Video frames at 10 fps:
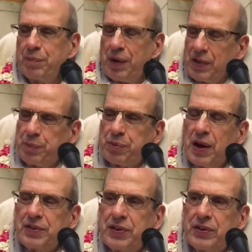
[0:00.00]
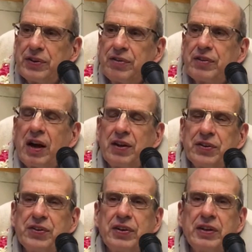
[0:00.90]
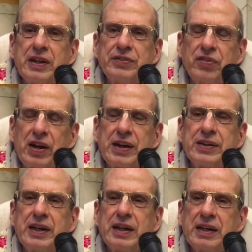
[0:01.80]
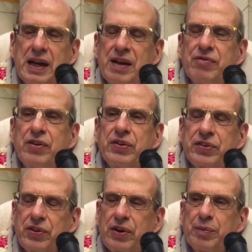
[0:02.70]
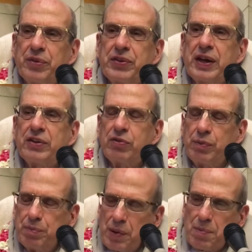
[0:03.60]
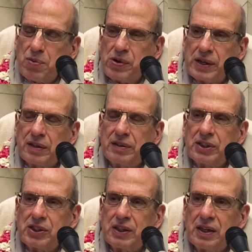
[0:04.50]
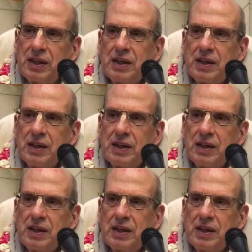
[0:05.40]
by the process of constantly chanting in every circumstance, remembering Krishna.